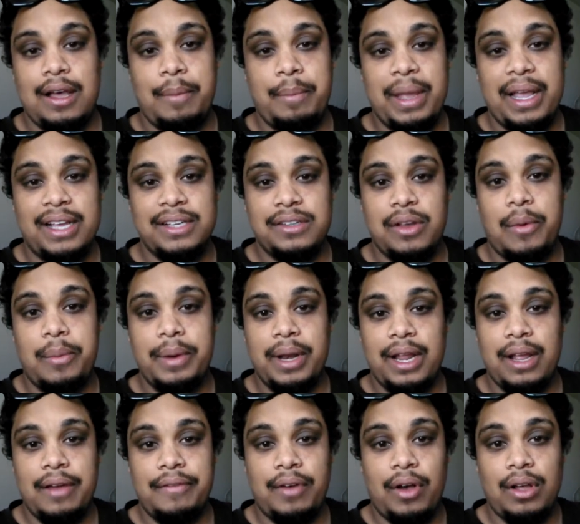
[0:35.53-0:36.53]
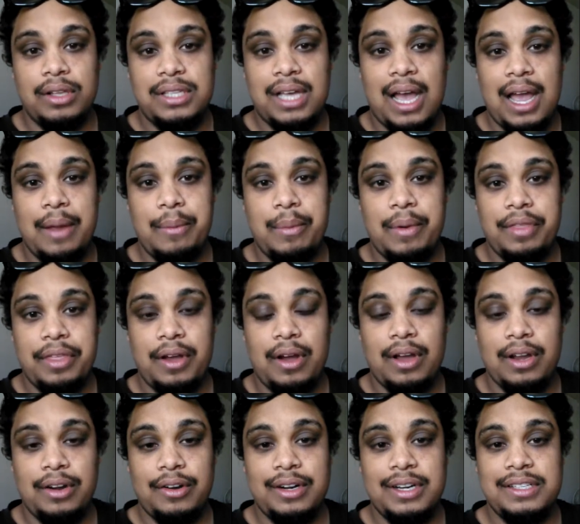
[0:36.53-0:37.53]
biggest opening of all time with
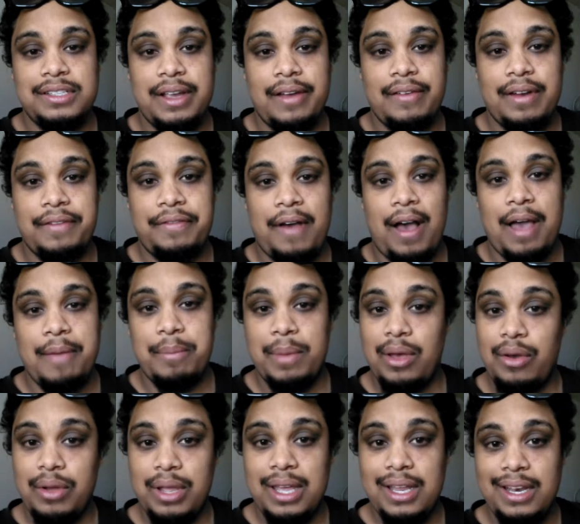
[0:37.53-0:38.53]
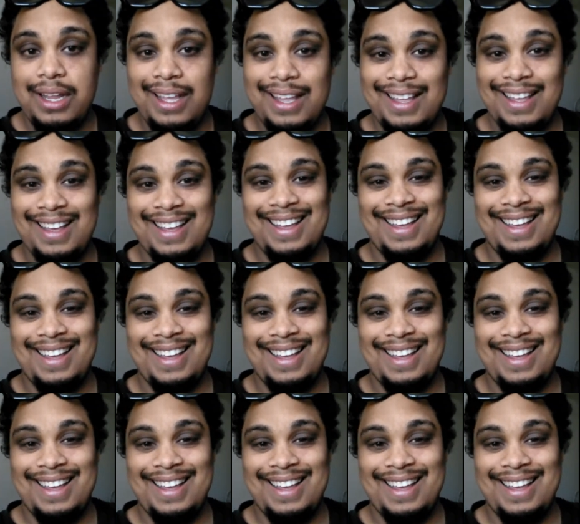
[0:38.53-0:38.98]
175 million.